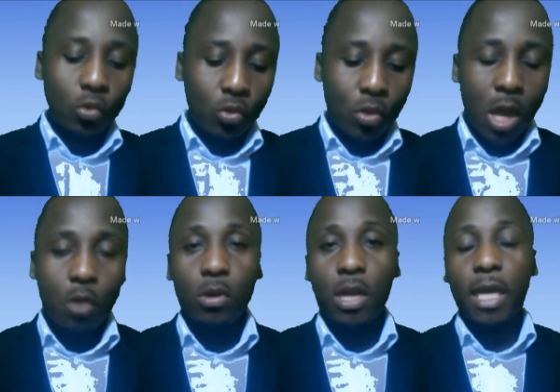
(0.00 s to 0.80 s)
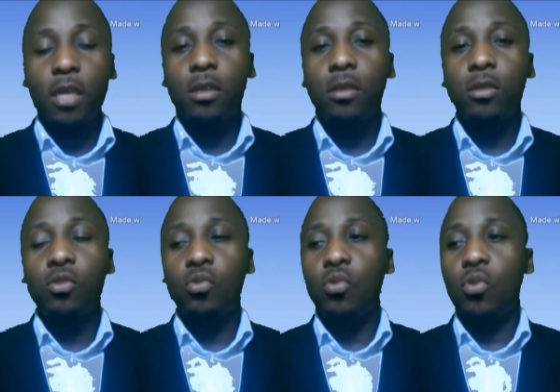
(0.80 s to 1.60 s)
So I would like
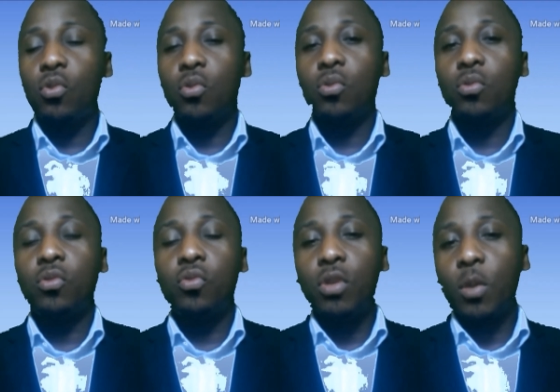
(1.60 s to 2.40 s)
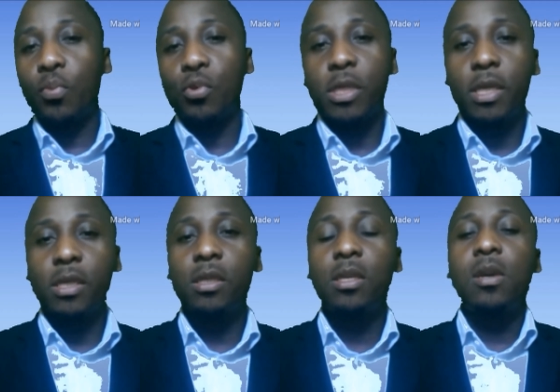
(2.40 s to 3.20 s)
to go through the
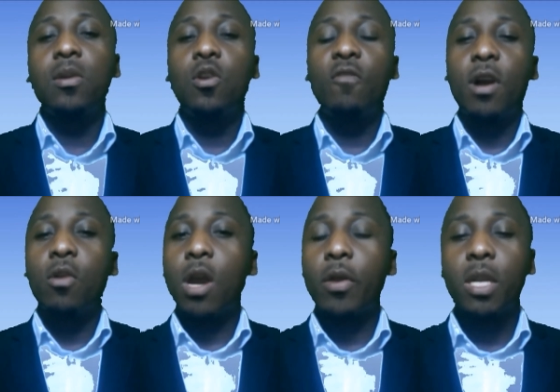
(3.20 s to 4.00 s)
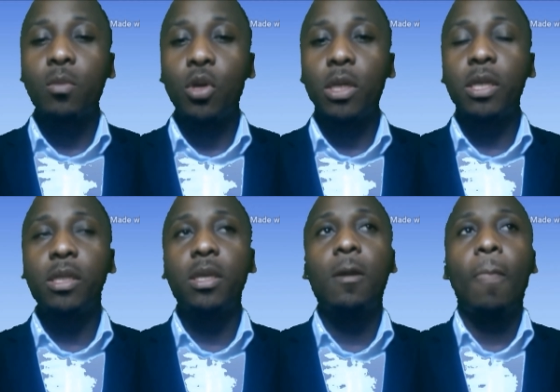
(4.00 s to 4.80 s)
process of acquiring a
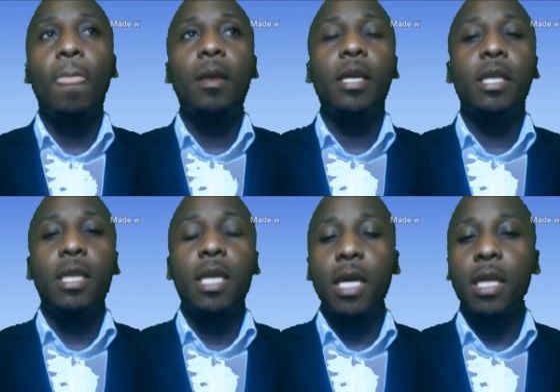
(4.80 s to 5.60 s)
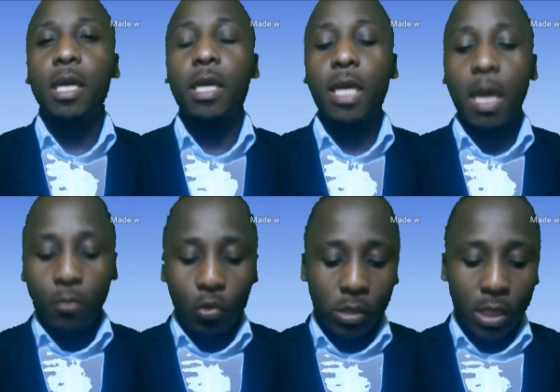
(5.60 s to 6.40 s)
mortgage in Ghana.
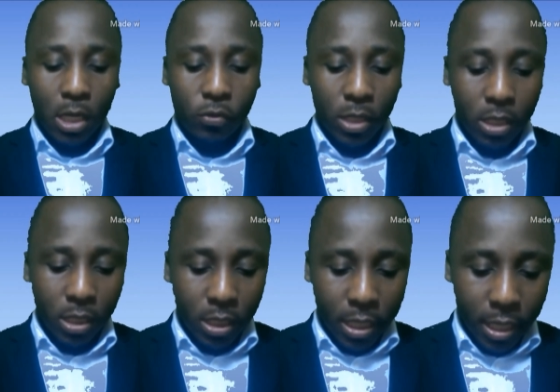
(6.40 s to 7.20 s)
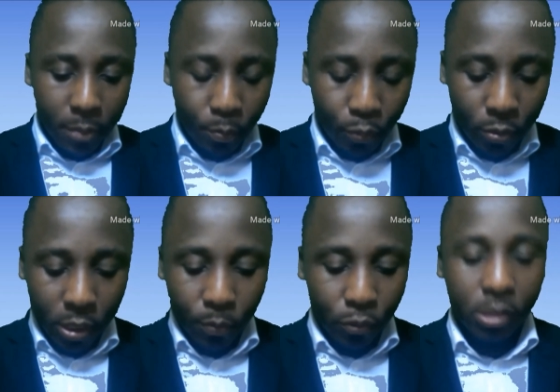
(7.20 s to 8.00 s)
I'm using actually
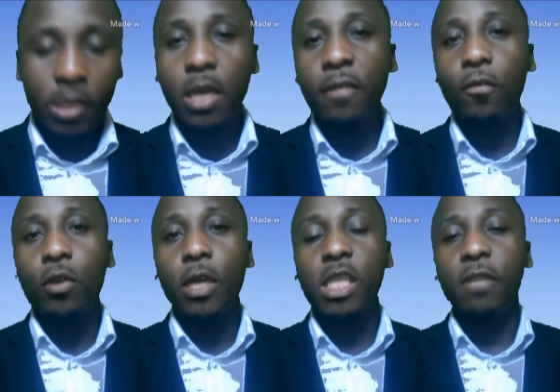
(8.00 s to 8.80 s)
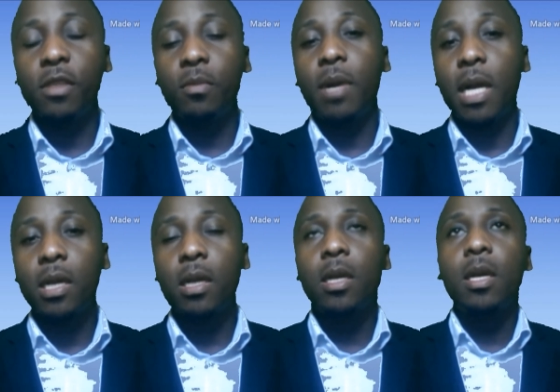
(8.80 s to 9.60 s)
the procedure for HFC
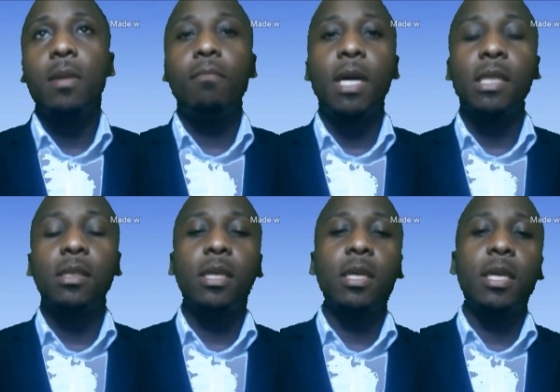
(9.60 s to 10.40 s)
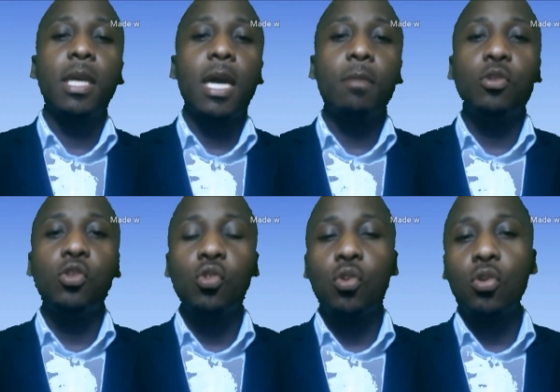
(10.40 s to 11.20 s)
Bank, but I'm
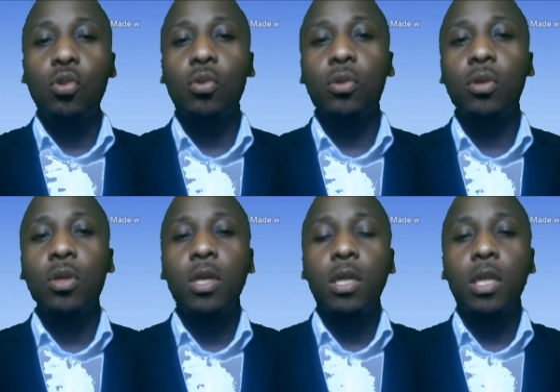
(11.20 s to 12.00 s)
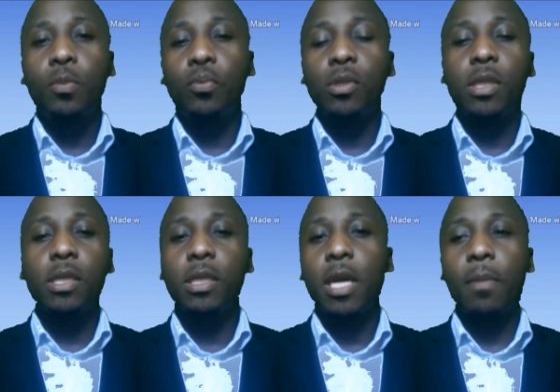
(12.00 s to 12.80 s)
sure the
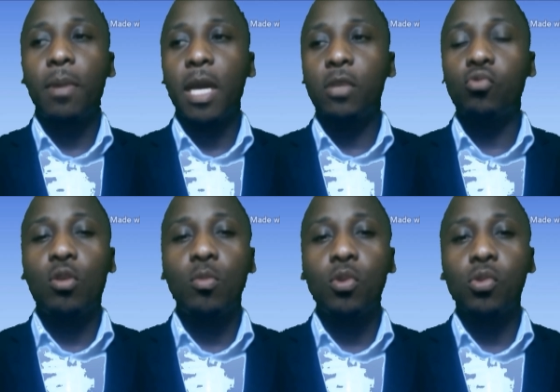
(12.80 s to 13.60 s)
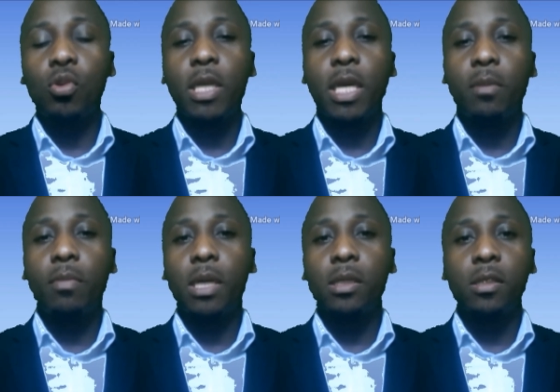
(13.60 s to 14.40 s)
process applies to almost all the
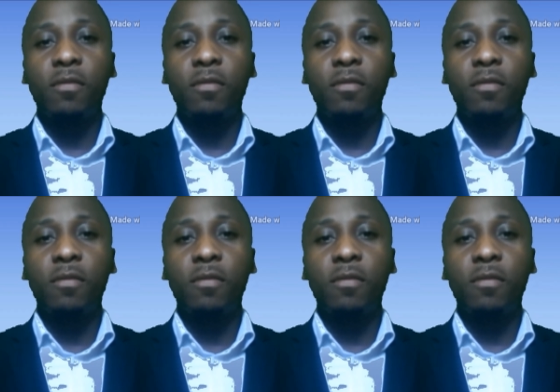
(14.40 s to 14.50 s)
other banks.